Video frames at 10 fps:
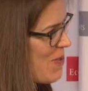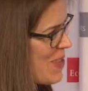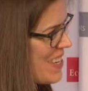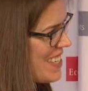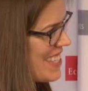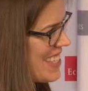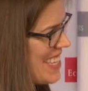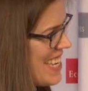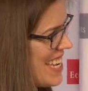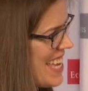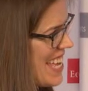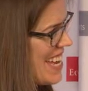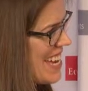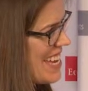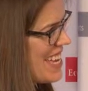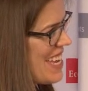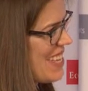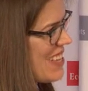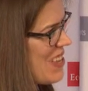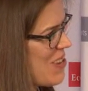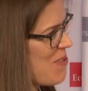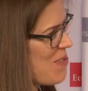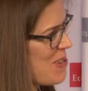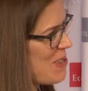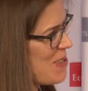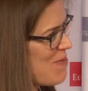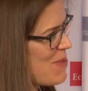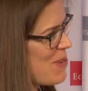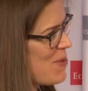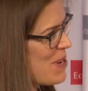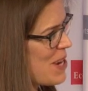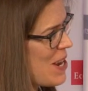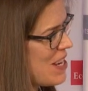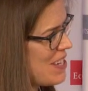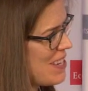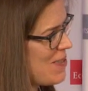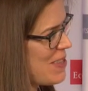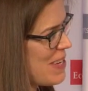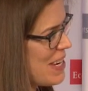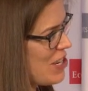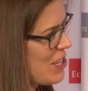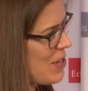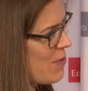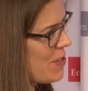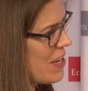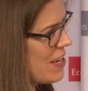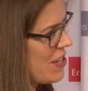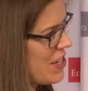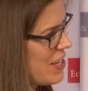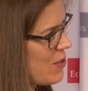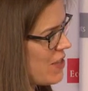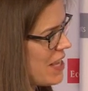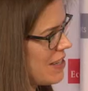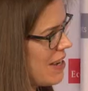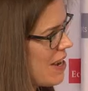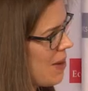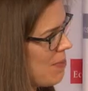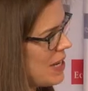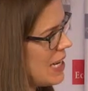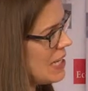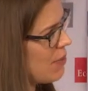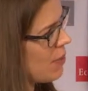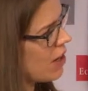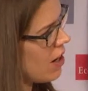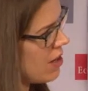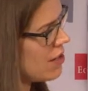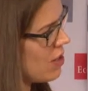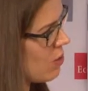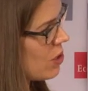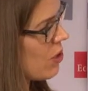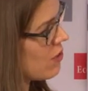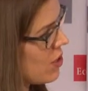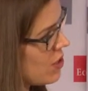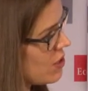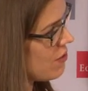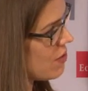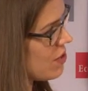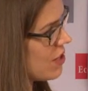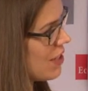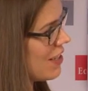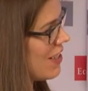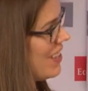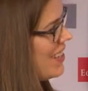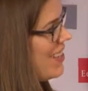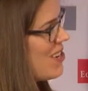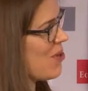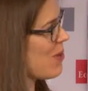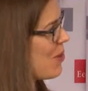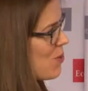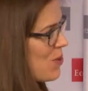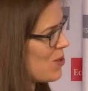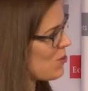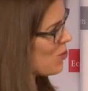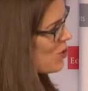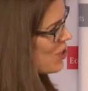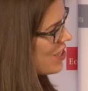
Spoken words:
of things. A lot of things have been going on within HHS over that time, but is it because there was a lot of controversy around what this rule should